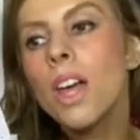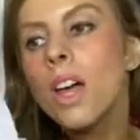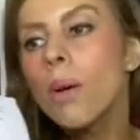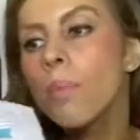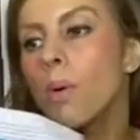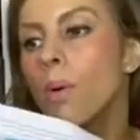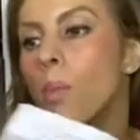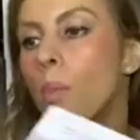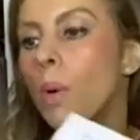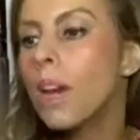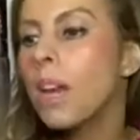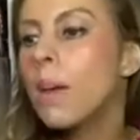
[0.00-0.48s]

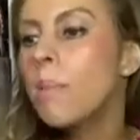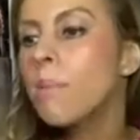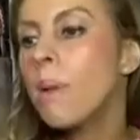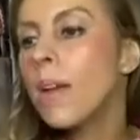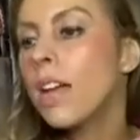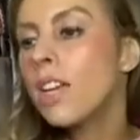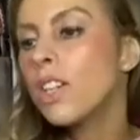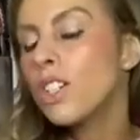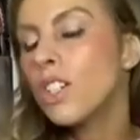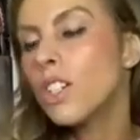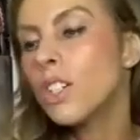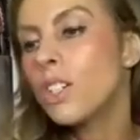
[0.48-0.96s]
But when I
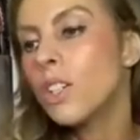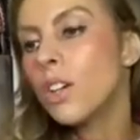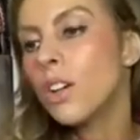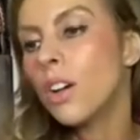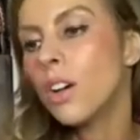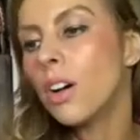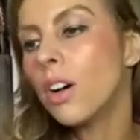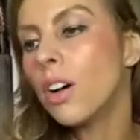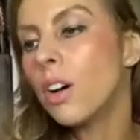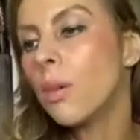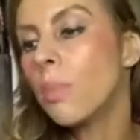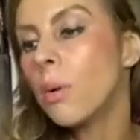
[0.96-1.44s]
measured
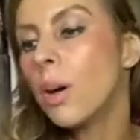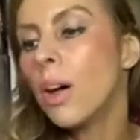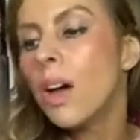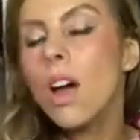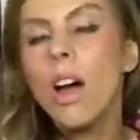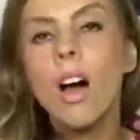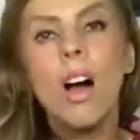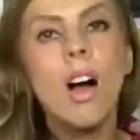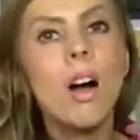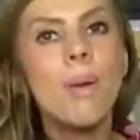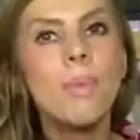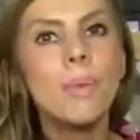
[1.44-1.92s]
up,
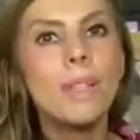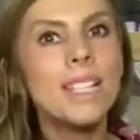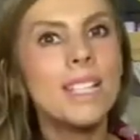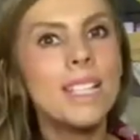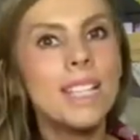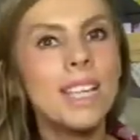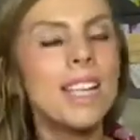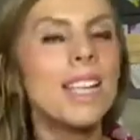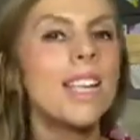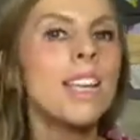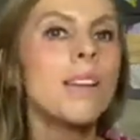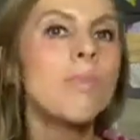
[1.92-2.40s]
I was
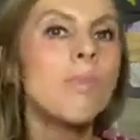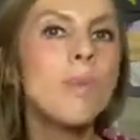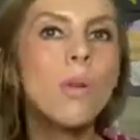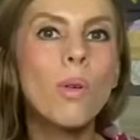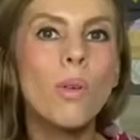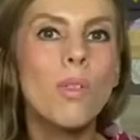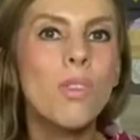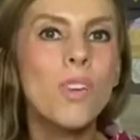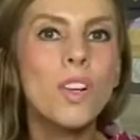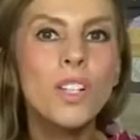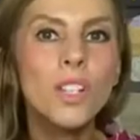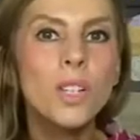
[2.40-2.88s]
thinking
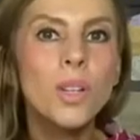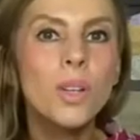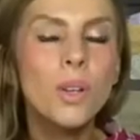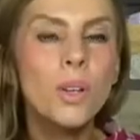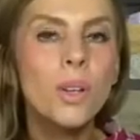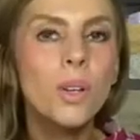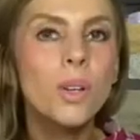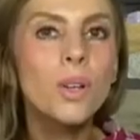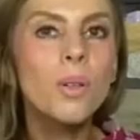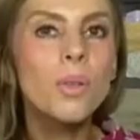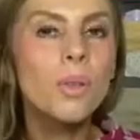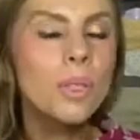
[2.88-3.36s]
more a two.